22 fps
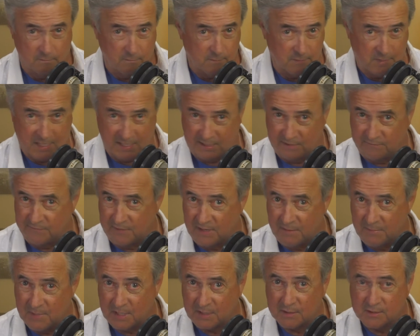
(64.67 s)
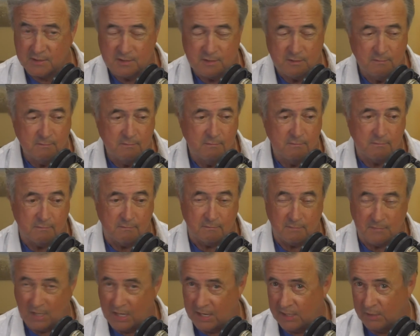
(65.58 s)
not at vMix,
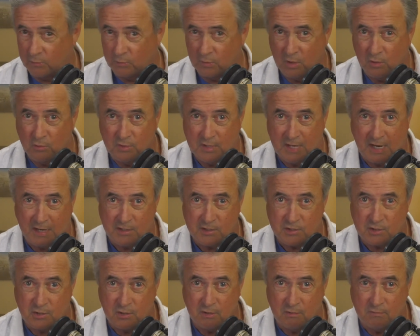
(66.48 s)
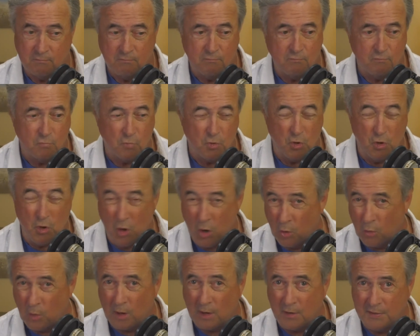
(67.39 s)
not at Rodecaster,
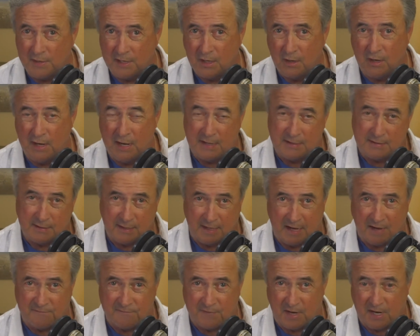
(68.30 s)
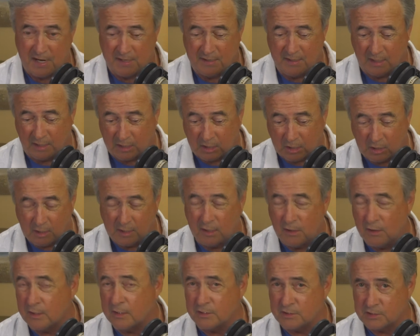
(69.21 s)
nowhere on the internet did I find a clear
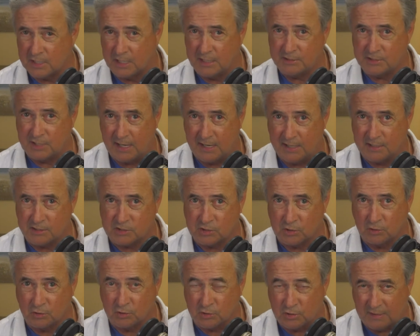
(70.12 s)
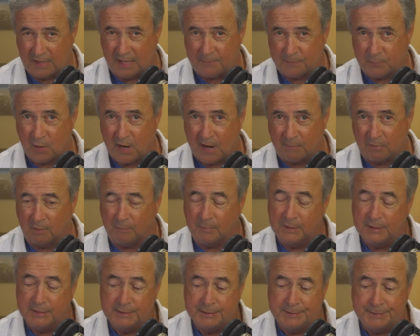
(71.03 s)
and concise answer to that problem.
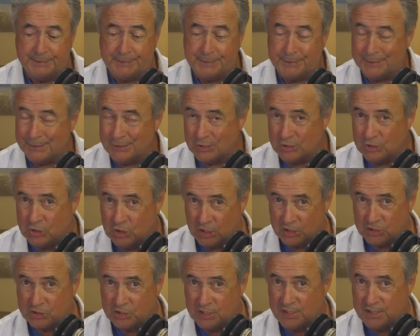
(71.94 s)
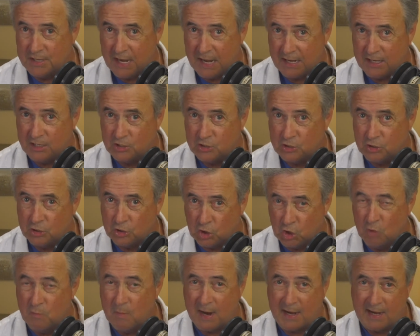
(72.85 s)
Just in case
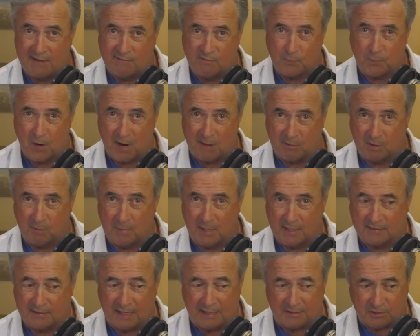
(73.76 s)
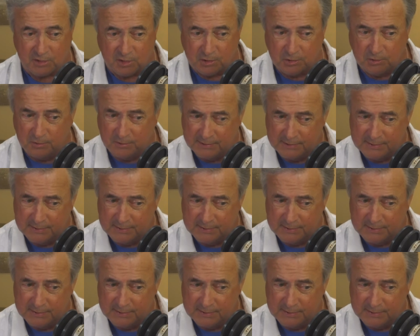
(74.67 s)
you might have a problem like that too,